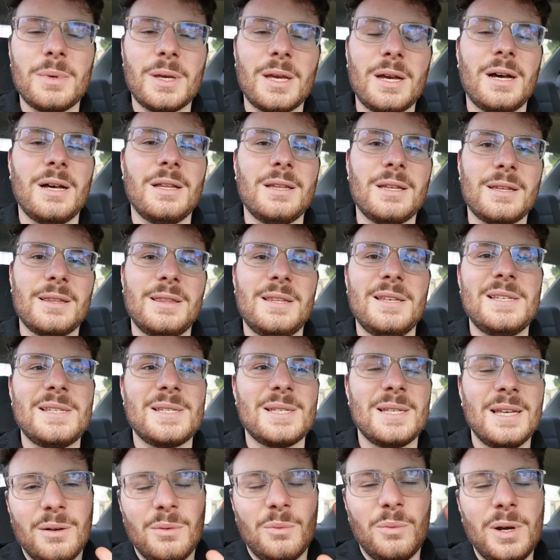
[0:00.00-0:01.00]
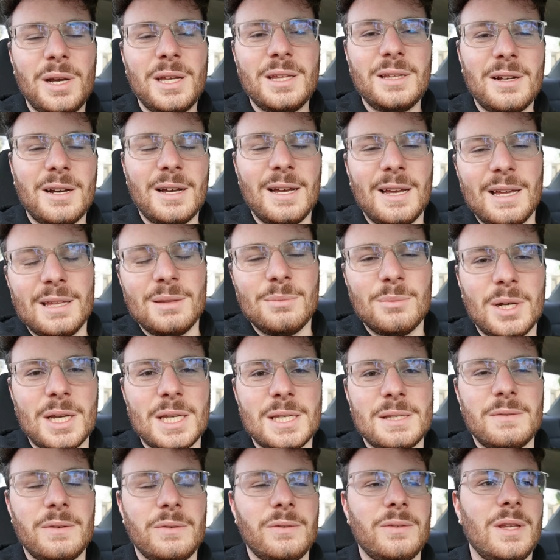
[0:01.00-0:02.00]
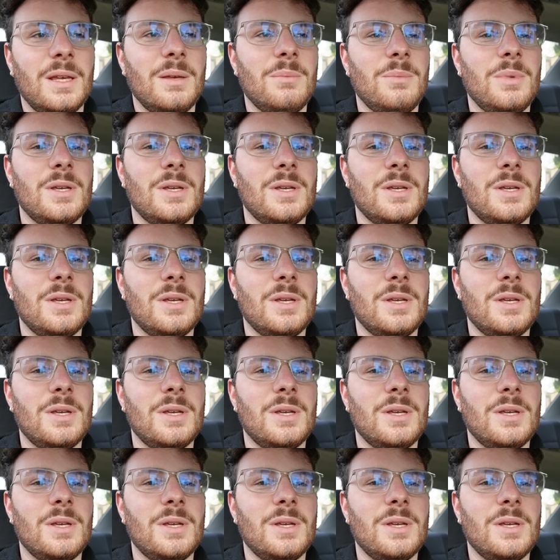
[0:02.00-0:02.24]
car like this when I had my S15,